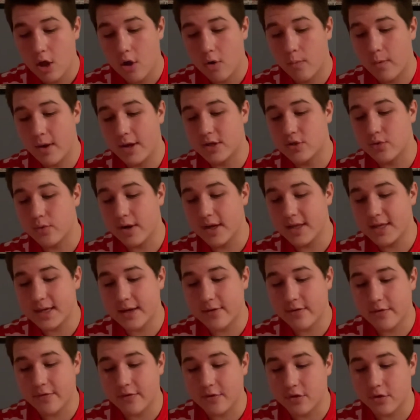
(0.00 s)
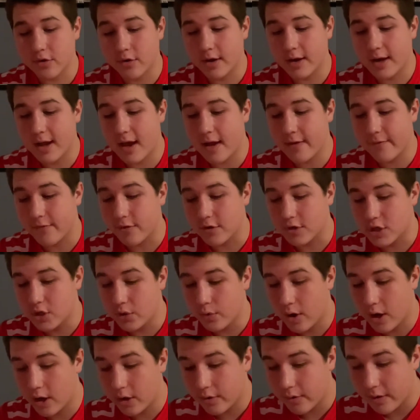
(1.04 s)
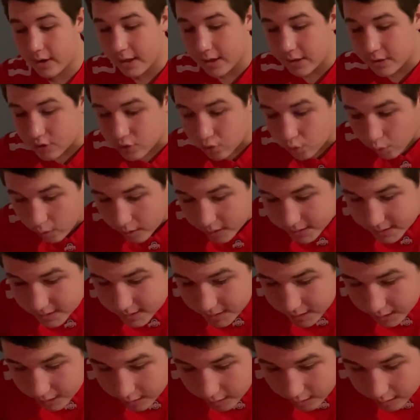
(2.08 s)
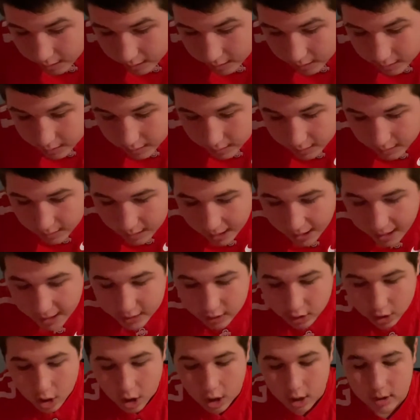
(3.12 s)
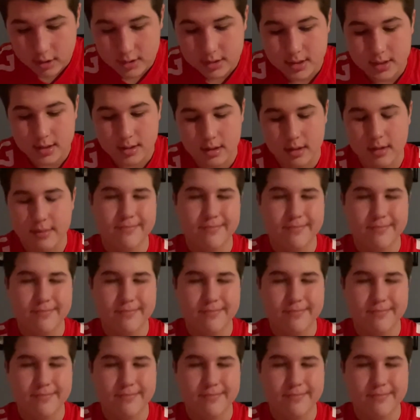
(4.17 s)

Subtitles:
went 27 for 39 for 229 yards,